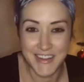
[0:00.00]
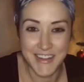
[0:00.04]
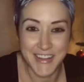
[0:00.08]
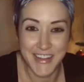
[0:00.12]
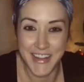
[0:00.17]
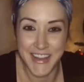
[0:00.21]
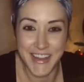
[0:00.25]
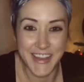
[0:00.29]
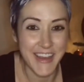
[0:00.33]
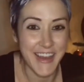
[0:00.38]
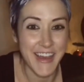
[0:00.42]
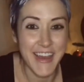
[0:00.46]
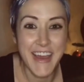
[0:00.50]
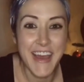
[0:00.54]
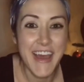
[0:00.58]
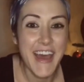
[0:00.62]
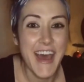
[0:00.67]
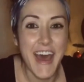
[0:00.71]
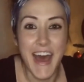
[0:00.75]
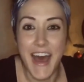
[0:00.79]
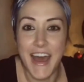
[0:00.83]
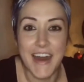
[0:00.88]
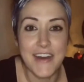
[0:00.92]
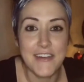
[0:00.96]
Like,
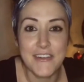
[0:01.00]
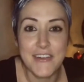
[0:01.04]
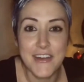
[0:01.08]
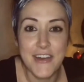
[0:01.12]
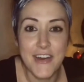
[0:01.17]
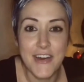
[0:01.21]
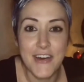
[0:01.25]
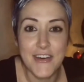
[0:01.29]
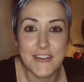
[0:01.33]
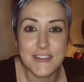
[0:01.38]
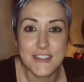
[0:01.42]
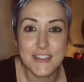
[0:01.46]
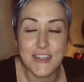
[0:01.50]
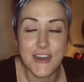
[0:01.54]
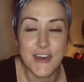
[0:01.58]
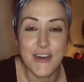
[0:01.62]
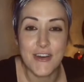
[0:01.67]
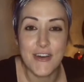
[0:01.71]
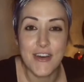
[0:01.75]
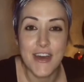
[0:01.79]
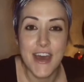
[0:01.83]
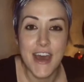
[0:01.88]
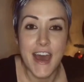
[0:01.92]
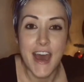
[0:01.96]
I don't know.
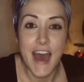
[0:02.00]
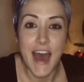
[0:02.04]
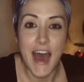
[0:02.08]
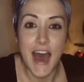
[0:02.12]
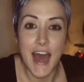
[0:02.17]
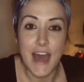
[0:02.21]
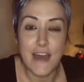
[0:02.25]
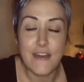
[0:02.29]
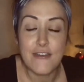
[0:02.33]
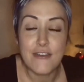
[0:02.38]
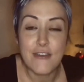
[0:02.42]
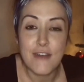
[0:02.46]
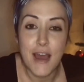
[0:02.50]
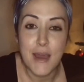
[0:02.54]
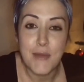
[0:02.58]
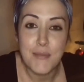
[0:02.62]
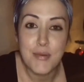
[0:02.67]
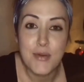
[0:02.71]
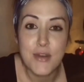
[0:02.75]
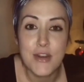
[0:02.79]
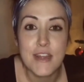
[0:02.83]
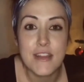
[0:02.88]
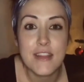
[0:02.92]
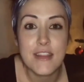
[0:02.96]
So I
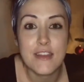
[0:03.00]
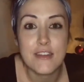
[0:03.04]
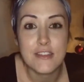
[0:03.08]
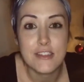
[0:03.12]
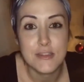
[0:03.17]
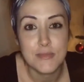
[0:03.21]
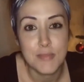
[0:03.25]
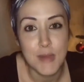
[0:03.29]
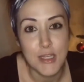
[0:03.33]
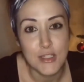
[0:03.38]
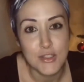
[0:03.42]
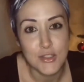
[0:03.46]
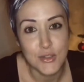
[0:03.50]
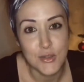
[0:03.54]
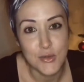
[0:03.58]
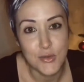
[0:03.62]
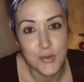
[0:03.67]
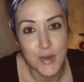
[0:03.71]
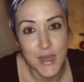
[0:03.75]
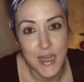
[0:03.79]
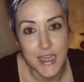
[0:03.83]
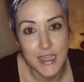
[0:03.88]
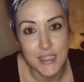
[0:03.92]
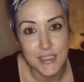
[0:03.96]
put in there special
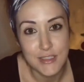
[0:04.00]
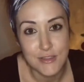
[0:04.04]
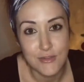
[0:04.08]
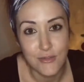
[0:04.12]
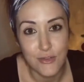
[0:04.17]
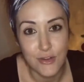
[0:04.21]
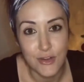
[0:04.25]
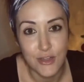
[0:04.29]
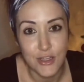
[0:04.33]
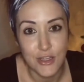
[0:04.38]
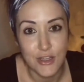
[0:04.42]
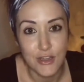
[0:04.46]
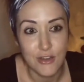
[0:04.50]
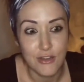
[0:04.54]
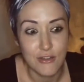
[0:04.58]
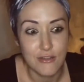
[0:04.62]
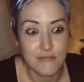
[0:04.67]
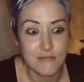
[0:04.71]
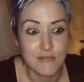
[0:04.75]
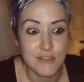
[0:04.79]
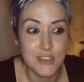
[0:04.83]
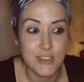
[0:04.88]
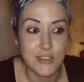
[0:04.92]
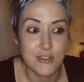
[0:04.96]
ways for you
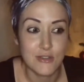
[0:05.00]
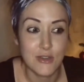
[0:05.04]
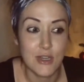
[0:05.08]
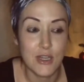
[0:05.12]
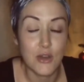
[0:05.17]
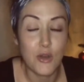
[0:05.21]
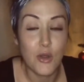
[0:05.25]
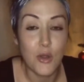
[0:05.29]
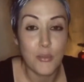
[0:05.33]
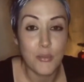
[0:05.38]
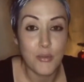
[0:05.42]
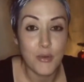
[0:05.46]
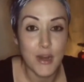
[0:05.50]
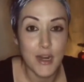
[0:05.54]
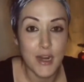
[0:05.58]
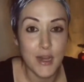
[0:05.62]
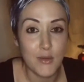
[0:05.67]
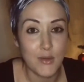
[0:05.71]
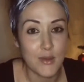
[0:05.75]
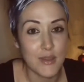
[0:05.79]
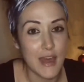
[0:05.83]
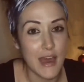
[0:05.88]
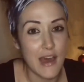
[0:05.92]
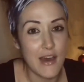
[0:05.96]
to incorporate
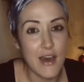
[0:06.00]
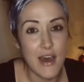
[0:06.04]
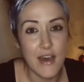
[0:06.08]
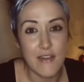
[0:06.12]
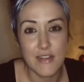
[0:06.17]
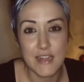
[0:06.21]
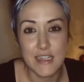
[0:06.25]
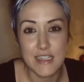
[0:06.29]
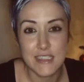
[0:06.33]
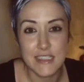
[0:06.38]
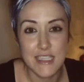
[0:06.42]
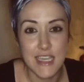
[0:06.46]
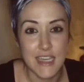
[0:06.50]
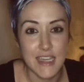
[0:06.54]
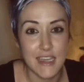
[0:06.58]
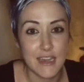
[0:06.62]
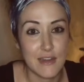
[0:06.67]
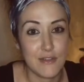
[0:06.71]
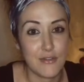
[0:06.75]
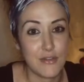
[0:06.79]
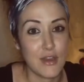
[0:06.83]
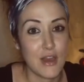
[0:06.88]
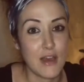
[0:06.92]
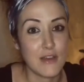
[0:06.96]
it without having to take it
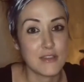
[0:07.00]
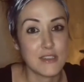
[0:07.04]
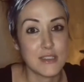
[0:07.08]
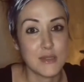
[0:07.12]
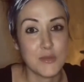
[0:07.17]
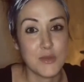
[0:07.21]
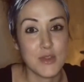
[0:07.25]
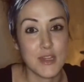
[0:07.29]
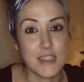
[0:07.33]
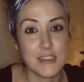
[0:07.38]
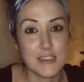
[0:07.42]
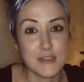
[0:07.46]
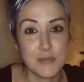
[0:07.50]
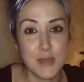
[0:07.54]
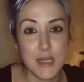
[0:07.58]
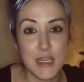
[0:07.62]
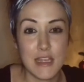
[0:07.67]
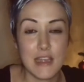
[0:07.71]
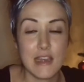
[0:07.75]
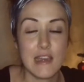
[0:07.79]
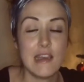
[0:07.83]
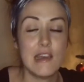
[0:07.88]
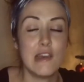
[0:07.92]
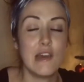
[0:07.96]
if you have someone that's
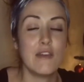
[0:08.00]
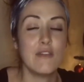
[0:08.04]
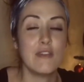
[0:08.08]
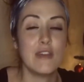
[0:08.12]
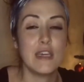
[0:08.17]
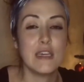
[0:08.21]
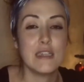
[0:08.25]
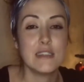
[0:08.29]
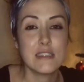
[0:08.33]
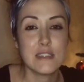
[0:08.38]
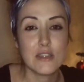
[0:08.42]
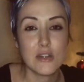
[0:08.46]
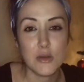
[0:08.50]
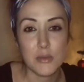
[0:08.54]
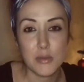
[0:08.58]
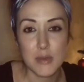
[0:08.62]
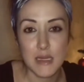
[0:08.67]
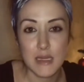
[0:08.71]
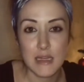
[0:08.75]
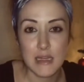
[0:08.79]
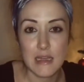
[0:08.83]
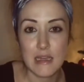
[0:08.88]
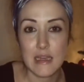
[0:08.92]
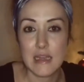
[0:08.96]
picky, you have kids that are
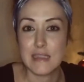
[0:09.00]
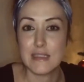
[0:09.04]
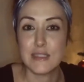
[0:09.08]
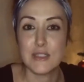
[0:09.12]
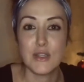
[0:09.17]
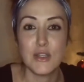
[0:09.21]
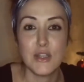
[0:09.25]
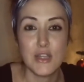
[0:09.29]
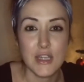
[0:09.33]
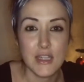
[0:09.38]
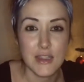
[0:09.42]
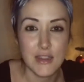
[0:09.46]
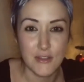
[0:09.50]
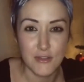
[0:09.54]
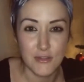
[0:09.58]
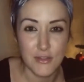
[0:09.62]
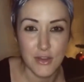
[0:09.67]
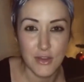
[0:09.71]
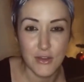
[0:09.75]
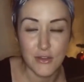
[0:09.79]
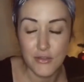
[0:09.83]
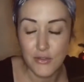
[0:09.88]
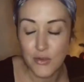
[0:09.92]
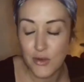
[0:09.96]
picky, until you get the
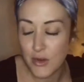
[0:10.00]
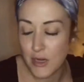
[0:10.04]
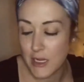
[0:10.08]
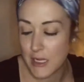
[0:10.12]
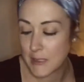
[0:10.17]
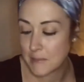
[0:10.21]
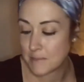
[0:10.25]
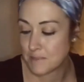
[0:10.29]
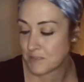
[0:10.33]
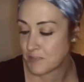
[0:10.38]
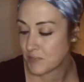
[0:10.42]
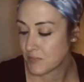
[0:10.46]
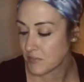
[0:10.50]
feel for it.